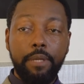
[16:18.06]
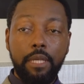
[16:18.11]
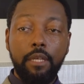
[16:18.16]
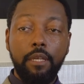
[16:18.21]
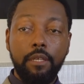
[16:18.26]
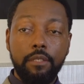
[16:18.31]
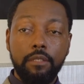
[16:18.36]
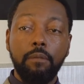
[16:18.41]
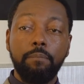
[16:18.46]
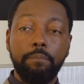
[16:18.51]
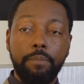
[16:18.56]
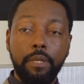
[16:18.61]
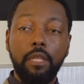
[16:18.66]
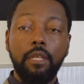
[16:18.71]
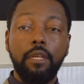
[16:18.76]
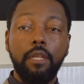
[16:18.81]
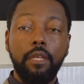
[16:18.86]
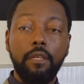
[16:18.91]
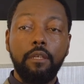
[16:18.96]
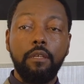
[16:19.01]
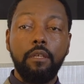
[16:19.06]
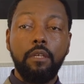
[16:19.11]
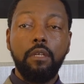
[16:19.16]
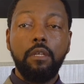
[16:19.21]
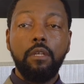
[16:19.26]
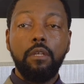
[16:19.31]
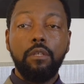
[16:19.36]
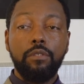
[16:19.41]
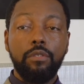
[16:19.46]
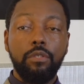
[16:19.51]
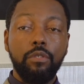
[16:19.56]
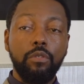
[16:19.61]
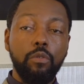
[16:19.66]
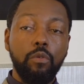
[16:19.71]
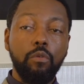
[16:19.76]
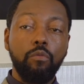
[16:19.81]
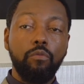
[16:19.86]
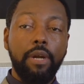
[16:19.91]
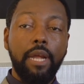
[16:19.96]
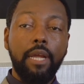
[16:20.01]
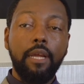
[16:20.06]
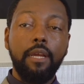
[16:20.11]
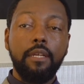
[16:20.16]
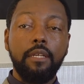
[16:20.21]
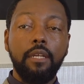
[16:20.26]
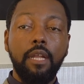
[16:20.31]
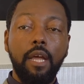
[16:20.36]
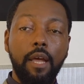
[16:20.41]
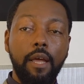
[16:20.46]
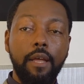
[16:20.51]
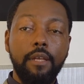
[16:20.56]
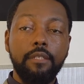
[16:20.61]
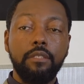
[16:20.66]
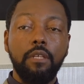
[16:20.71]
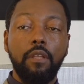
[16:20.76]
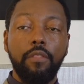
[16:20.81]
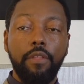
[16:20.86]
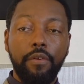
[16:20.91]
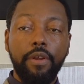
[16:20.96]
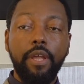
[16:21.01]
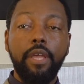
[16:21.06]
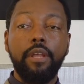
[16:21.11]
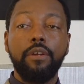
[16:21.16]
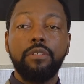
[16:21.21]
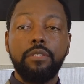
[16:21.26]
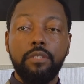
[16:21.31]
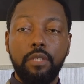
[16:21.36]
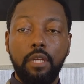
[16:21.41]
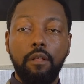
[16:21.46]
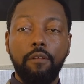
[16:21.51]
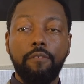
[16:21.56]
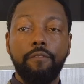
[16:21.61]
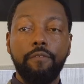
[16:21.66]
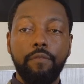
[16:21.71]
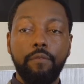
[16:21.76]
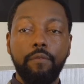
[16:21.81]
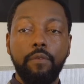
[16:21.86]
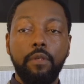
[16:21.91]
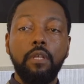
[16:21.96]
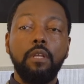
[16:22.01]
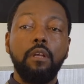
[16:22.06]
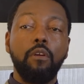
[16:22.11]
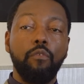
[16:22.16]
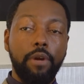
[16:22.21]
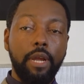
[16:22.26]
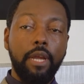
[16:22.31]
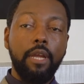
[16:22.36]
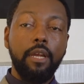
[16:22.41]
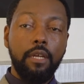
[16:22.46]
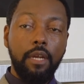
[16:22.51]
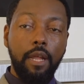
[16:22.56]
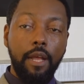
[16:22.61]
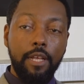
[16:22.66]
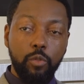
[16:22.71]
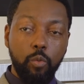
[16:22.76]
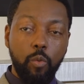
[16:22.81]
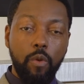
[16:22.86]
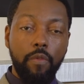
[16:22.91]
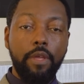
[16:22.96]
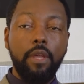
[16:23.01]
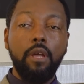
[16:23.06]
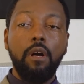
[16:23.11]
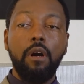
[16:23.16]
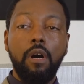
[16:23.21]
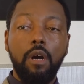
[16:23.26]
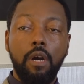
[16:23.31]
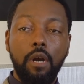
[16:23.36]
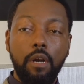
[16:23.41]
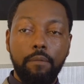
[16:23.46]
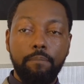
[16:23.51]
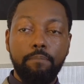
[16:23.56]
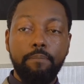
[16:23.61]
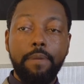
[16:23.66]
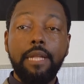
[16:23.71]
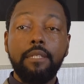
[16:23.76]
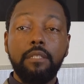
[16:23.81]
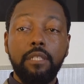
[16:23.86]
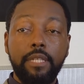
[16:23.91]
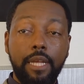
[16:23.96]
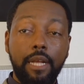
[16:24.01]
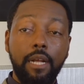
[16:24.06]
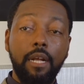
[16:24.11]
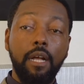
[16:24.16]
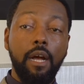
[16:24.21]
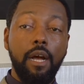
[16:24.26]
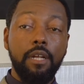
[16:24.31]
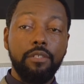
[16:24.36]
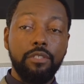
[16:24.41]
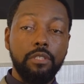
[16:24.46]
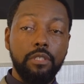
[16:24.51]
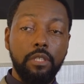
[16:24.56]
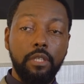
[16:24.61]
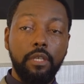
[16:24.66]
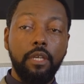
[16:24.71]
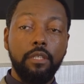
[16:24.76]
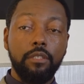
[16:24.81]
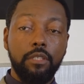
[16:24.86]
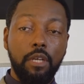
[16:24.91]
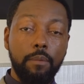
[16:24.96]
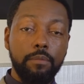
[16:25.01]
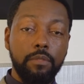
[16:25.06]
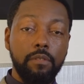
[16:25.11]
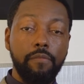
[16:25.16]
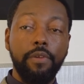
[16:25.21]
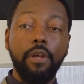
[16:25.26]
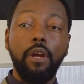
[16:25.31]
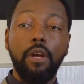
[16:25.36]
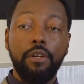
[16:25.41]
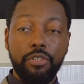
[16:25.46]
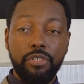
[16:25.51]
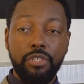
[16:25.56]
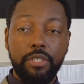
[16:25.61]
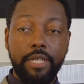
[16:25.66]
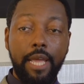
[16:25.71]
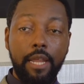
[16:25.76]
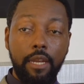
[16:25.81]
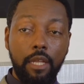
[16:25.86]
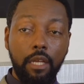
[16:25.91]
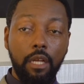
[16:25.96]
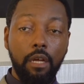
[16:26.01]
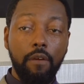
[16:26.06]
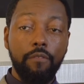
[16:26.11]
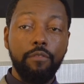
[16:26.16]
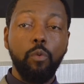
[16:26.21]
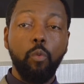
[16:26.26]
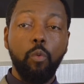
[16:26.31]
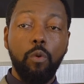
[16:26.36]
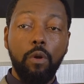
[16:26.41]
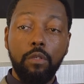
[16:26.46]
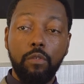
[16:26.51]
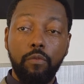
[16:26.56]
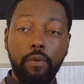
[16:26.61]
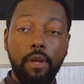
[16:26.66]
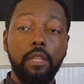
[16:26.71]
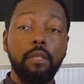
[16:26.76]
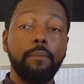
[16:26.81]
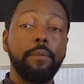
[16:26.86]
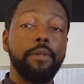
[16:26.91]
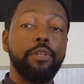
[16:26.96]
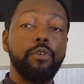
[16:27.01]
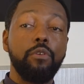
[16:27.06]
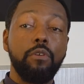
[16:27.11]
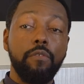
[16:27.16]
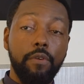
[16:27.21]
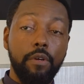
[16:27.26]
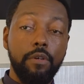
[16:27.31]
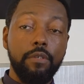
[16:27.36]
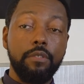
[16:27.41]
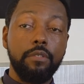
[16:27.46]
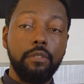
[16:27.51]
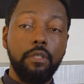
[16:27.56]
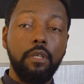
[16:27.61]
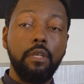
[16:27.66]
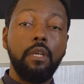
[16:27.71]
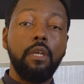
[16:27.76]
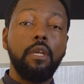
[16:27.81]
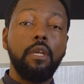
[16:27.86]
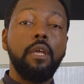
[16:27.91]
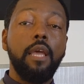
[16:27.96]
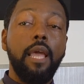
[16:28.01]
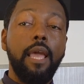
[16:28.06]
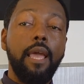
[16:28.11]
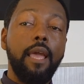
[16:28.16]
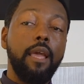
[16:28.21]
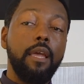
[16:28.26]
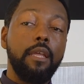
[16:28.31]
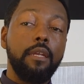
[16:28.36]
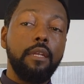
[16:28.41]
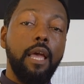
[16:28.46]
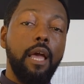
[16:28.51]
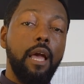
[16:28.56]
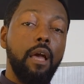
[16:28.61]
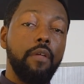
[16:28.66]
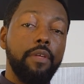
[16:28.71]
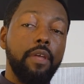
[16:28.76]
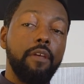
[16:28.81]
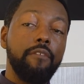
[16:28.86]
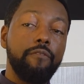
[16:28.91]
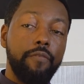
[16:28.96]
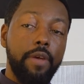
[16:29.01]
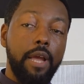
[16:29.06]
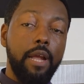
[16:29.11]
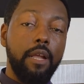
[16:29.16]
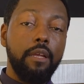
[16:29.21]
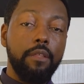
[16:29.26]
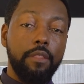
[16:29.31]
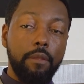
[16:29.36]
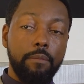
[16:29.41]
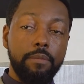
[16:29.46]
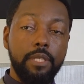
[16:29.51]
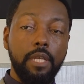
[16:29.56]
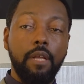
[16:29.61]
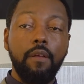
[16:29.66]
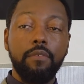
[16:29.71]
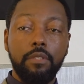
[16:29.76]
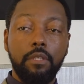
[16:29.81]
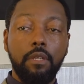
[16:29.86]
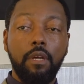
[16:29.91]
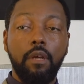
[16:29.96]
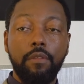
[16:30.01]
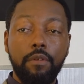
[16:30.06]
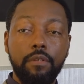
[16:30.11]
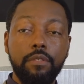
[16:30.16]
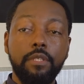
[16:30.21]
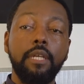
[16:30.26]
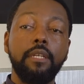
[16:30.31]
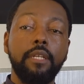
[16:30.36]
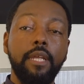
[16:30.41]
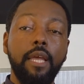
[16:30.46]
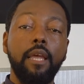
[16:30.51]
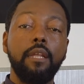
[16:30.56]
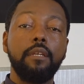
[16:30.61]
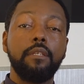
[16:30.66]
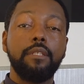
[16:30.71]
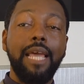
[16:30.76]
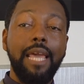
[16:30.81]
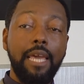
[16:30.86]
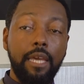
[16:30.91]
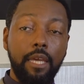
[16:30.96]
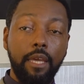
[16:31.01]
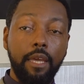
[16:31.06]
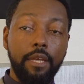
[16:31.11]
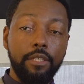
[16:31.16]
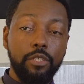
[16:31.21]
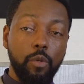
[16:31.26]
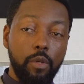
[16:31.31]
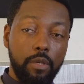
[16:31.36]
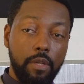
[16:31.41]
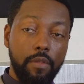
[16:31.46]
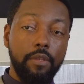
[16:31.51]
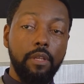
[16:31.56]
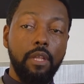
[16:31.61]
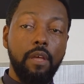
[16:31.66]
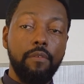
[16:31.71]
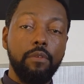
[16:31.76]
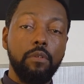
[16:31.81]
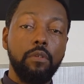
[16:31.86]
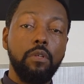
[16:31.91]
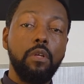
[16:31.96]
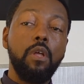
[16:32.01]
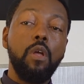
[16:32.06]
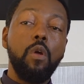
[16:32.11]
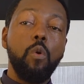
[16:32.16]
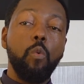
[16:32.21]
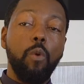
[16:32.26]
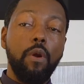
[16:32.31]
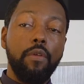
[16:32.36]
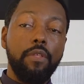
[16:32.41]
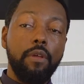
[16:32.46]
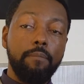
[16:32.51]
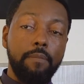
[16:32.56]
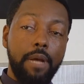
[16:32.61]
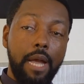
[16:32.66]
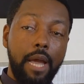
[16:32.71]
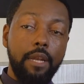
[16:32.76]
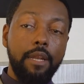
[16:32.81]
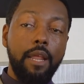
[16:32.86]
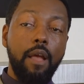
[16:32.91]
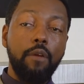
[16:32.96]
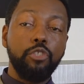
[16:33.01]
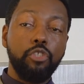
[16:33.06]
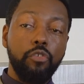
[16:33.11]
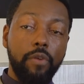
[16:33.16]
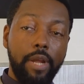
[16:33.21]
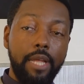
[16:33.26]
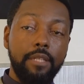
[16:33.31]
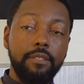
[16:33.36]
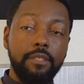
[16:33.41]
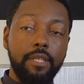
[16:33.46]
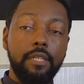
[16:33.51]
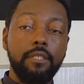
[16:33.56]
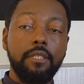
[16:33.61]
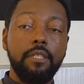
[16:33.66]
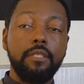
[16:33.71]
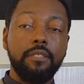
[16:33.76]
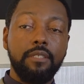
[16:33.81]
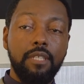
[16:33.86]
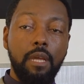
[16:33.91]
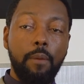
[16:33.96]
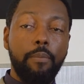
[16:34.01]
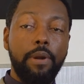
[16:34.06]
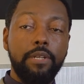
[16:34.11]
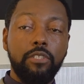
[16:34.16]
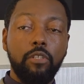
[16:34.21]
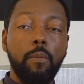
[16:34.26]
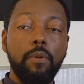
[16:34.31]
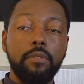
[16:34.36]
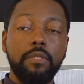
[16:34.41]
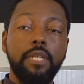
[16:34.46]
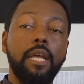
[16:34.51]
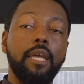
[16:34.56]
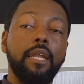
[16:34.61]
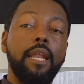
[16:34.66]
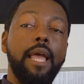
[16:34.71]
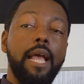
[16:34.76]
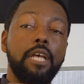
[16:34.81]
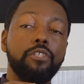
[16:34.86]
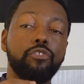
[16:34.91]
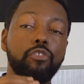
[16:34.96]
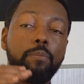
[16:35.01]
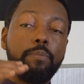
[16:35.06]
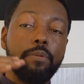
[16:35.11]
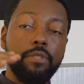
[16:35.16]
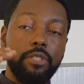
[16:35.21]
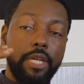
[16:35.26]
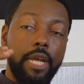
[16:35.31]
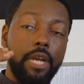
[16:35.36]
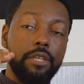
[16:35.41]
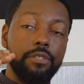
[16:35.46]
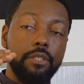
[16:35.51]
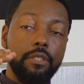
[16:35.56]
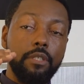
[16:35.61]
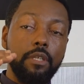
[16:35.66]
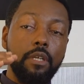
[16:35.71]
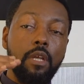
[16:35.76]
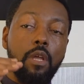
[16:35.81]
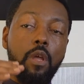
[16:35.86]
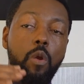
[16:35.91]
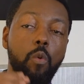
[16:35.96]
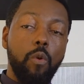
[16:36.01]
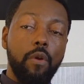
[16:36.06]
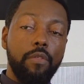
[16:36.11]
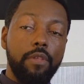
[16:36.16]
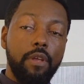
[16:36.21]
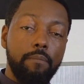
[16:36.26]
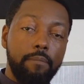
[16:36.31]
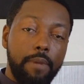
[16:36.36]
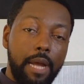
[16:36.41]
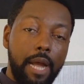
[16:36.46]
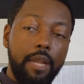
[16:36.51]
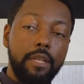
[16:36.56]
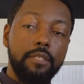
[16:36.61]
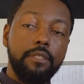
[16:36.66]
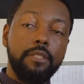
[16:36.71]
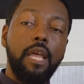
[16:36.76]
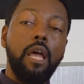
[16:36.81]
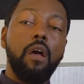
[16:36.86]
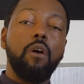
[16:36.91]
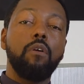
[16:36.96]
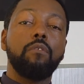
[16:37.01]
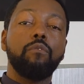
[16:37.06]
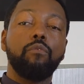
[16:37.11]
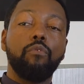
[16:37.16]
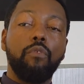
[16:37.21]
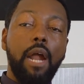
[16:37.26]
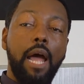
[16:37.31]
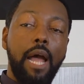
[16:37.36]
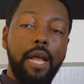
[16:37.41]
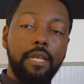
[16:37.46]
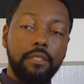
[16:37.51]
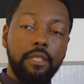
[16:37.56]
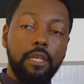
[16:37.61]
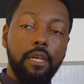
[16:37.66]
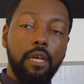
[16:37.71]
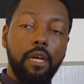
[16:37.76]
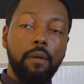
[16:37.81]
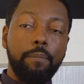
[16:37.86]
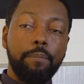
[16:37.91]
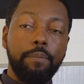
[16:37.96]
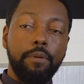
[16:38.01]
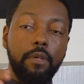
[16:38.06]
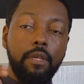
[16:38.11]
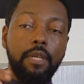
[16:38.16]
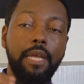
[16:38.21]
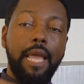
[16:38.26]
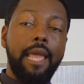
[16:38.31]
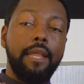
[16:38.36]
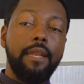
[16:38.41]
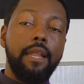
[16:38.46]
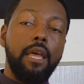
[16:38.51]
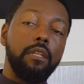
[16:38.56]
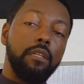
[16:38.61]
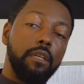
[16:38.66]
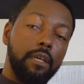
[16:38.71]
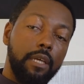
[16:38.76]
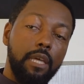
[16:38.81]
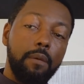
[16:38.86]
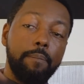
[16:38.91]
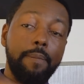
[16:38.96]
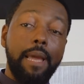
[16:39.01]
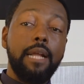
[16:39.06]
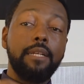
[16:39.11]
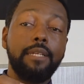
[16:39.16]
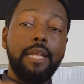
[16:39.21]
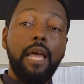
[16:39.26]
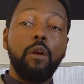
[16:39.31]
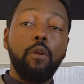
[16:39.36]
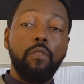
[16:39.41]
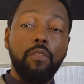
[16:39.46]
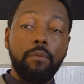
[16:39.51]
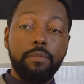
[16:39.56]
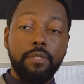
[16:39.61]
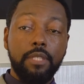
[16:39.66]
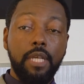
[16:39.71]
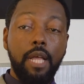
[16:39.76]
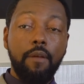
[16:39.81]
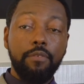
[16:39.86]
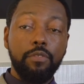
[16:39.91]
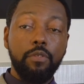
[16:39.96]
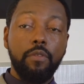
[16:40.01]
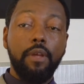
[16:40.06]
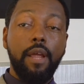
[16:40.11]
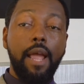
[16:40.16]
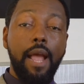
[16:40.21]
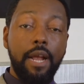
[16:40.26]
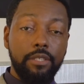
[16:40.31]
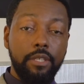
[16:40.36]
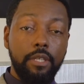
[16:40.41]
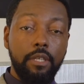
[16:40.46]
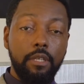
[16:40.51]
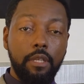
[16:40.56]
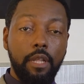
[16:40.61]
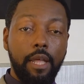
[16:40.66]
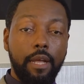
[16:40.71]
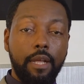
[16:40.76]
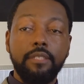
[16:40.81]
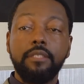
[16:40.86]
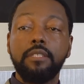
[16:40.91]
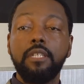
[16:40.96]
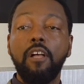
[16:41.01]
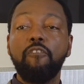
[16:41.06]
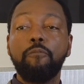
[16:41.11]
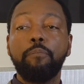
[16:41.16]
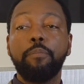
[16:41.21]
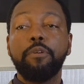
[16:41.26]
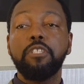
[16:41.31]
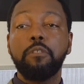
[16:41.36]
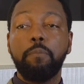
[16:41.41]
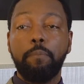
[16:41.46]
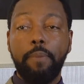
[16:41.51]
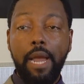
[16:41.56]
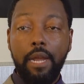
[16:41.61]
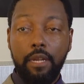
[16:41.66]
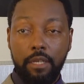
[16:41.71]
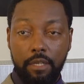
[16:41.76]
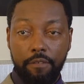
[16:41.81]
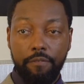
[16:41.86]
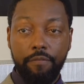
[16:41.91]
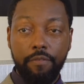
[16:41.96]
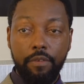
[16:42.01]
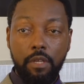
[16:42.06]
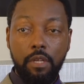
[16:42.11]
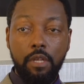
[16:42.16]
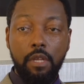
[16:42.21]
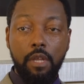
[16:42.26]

being's ability to recognize their inner self, recognize where they are mentally and consciously in terms of their understanding of the world around them and the universe, and how they affect themselves and others, and then taking it to another level where their mind now transcends and separates, almost like an astral projection, where their mind is now rising up and then looking back down on themselves. So they're actually like a self-perspective.